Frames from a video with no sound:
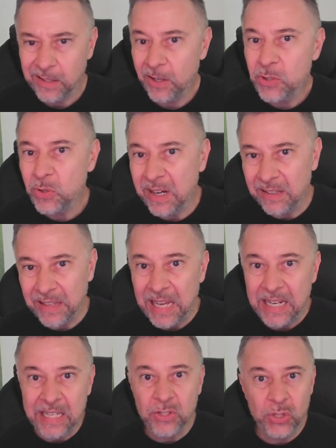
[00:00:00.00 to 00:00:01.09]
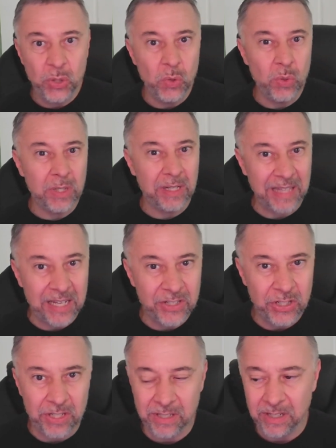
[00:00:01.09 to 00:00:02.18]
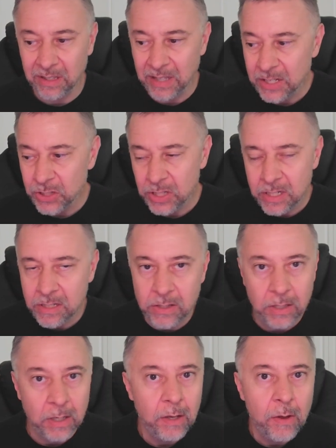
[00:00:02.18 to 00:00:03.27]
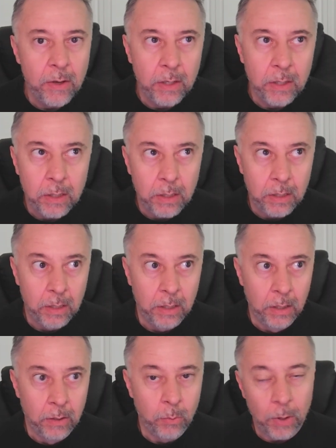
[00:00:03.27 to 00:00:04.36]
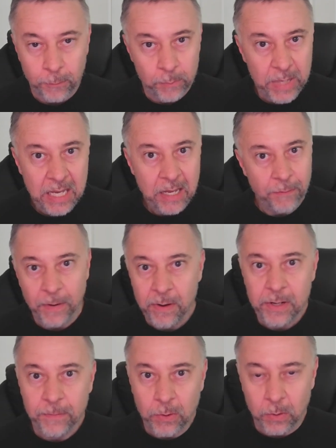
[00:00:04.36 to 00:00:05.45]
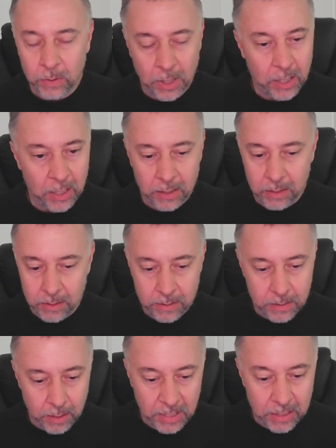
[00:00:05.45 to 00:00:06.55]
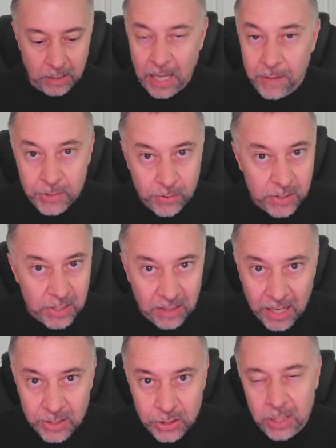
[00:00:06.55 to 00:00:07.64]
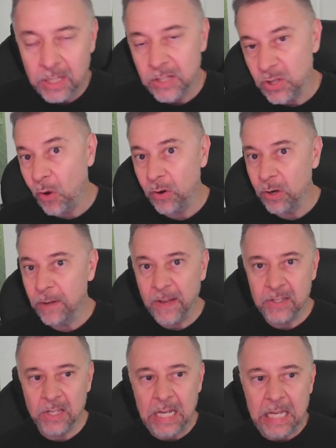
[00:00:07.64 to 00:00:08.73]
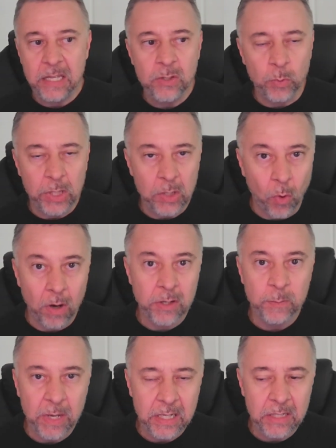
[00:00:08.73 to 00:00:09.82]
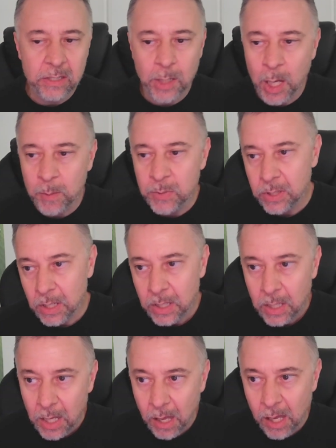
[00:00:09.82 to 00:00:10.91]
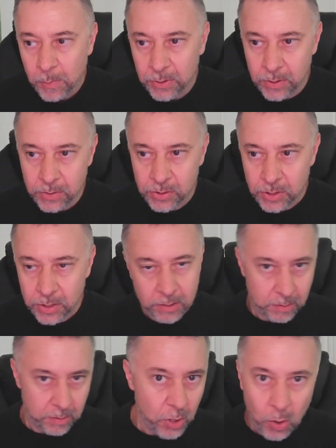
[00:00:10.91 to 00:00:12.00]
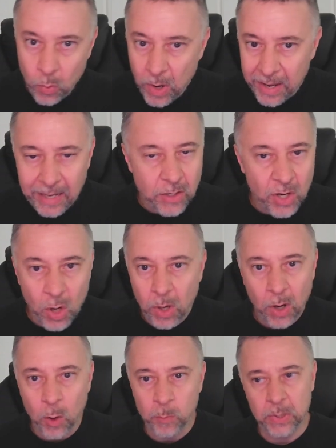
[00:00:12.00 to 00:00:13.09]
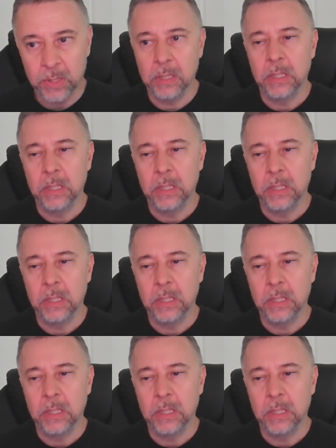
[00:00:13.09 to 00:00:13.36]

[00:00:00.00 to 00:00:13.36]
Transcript: It also kind of led into collections. Collections, well, for me, very difficult. I mean, the live series collection is hard enough as it is when you are spending stubs, but there's just no way, no hope